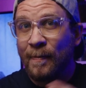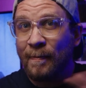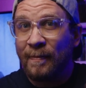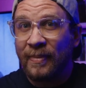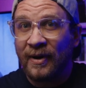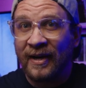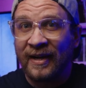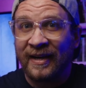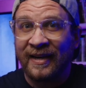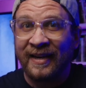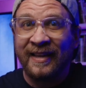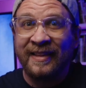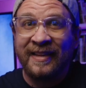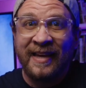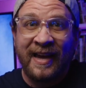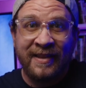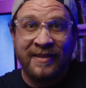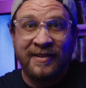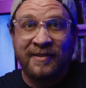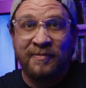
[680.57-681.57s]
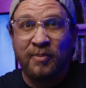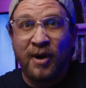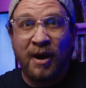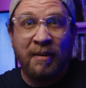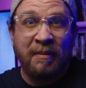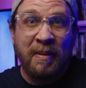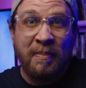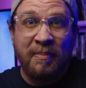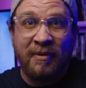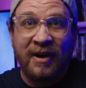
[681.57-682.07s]
but that's
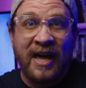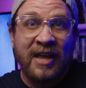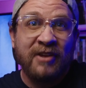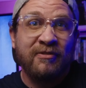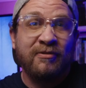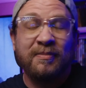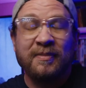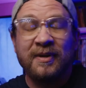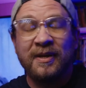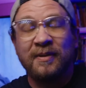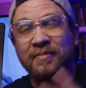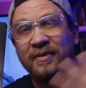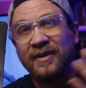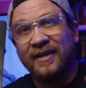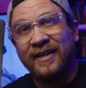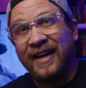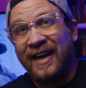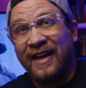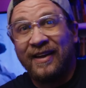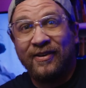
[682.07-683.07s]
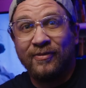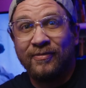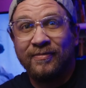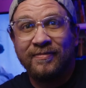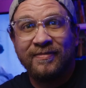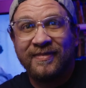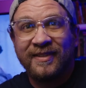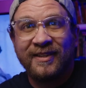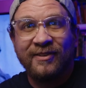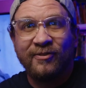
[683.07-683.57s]
probably blasphemy. But I don't
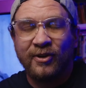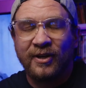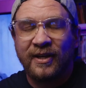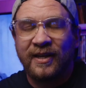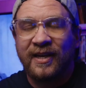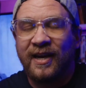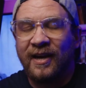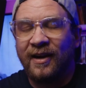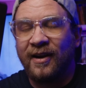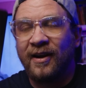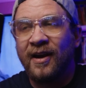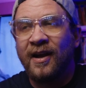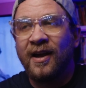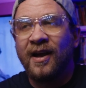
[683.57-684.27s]
really care.